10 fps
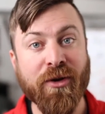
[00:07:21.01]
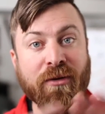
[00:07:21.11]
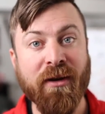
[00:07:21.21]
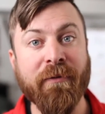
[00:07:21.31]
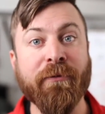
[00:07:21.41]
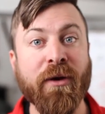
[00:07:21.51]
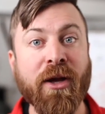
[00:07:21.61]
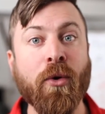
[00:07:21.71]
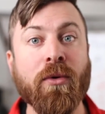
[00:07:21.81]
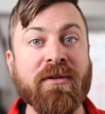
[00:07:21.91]
You'll get a
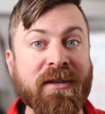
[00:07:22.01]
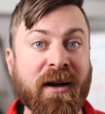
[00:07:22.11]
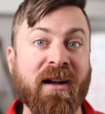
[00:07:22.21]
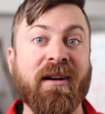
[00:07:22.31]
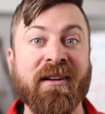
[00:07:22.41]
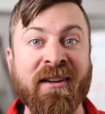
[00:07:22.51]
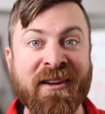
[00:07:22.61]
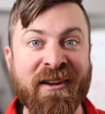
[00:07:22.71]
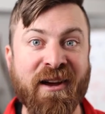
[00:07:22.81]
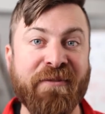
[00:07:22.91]
free course on
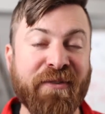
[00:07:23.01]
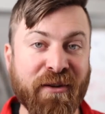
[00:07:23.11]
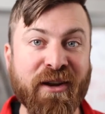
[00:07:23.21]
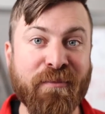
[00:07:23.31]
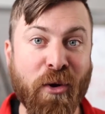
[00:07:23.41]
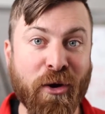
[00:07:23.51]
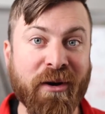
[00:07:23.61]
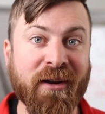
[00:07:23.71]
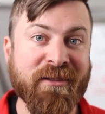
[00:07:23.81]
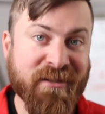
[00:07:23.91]
affiliate
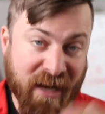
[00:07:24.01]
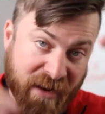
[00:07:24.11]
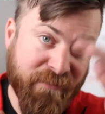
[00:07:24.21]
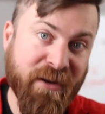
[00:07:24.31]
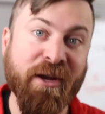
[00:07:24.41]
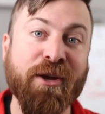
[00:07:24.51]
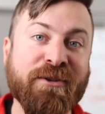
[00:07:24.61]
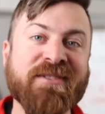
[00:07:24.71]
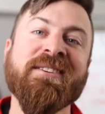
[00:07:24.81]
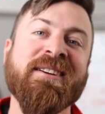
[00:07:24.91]
marketing. It's 10
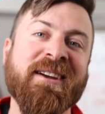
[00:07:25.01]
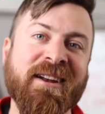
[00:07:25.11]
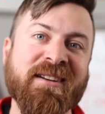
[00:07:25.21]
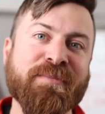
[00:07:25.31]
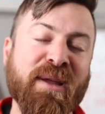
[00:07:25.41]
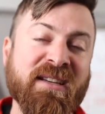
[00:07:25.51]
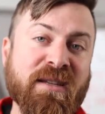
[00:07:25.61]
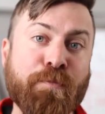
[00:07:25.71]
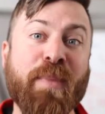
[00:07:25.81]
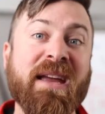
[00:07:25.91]
videos. It explains
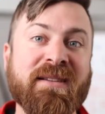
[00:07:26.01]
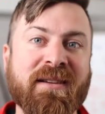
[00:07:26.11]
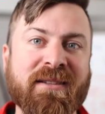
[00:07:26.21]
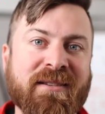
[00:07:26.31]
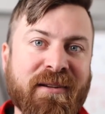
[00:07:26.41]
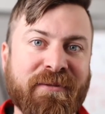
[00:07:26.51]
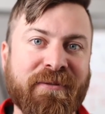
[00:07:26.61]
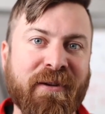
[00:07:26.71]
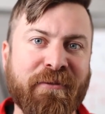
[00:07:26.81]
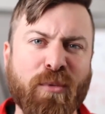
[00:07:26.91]
the basics of
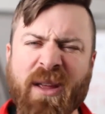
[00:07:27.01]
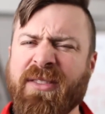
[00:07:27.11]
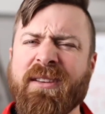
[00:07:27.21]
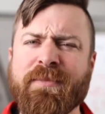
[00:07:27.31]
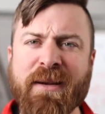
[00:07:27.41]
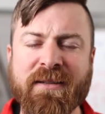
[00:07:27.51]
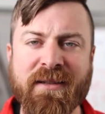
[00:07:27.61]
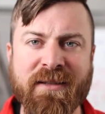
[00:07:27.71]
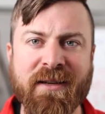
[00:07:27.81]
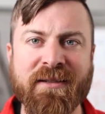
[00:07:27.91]
what this
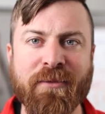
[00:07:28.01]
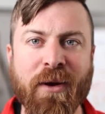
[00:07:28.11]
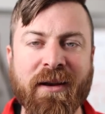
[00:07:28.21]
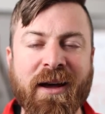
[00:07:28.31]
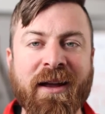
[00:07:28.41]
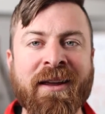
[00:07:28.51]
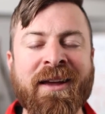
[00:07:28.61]
business is and whatnot.